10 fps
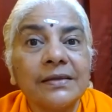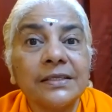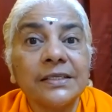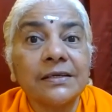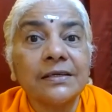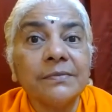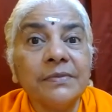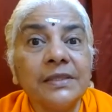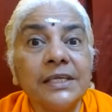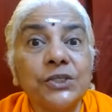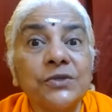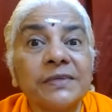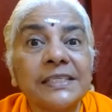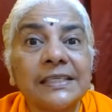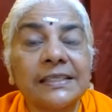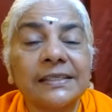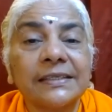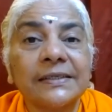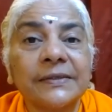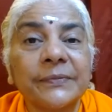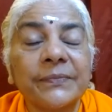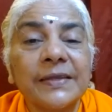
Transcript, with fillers: nachaham teshu vastitaha.